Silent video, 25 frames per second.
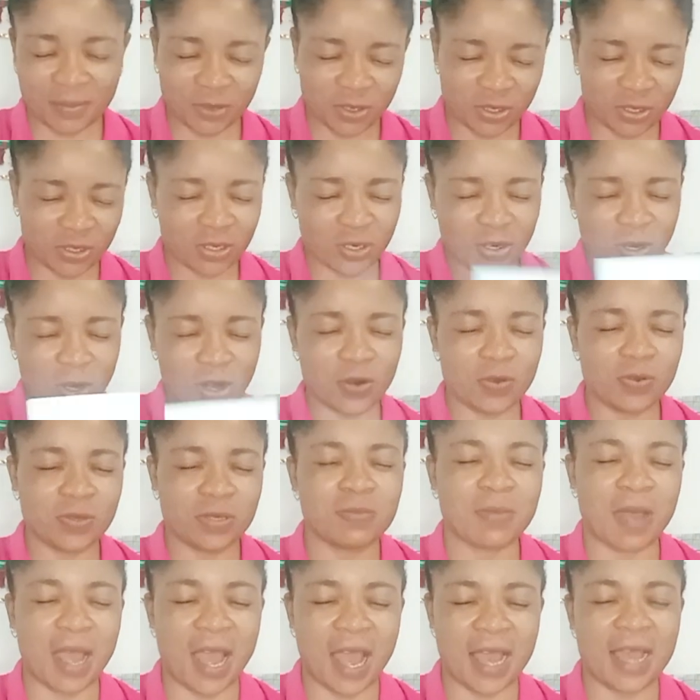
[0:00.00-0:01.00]
But
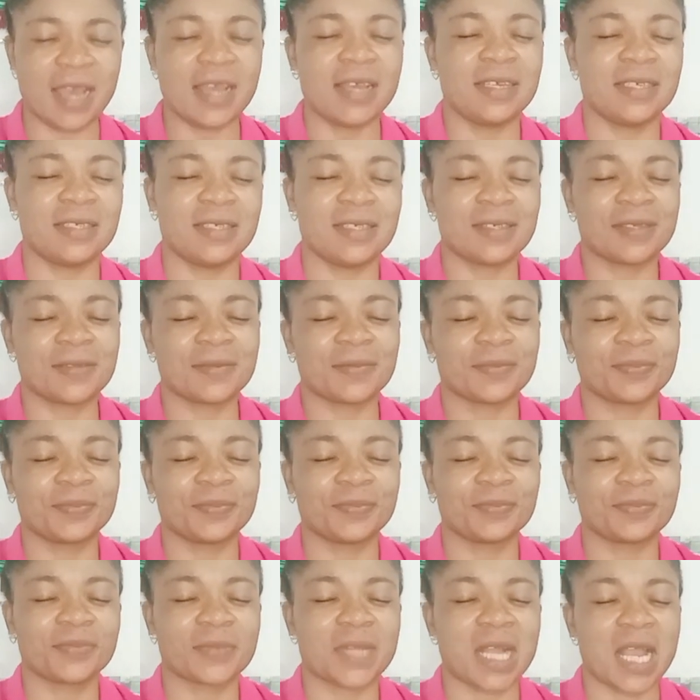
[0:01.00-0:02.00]
whatever length,
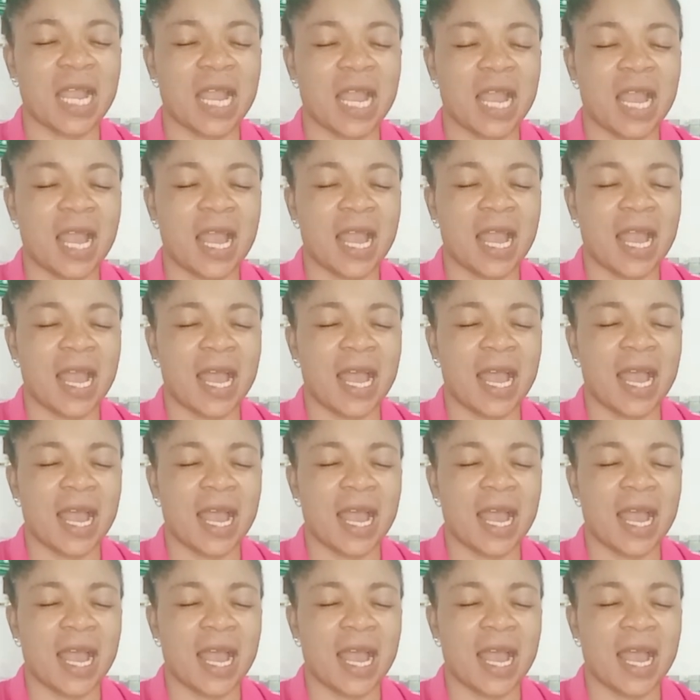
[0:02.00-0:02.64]
Chantu